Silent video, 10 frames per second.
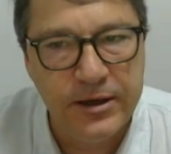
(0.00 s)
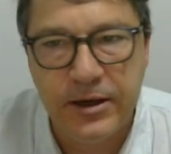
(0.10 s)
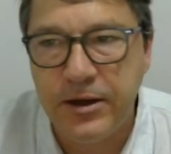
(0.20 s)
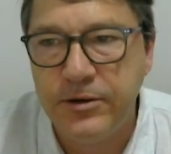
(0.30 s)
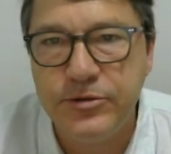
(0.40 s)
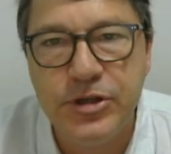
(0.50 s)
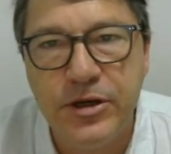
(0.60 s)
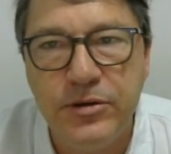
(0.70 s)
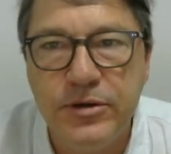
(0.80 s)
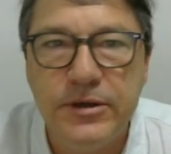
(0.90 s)
and I'll show
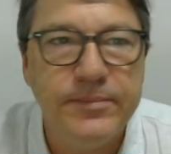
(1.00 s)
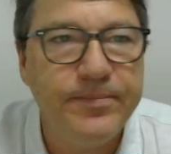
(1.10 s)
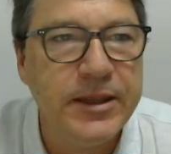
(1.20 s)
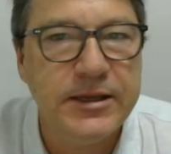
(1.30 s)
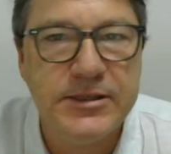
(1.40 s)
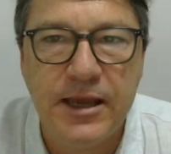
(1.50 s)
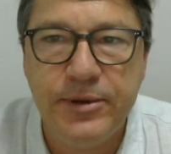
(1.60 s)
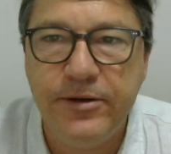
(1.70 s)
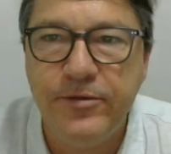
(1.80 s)
you an example of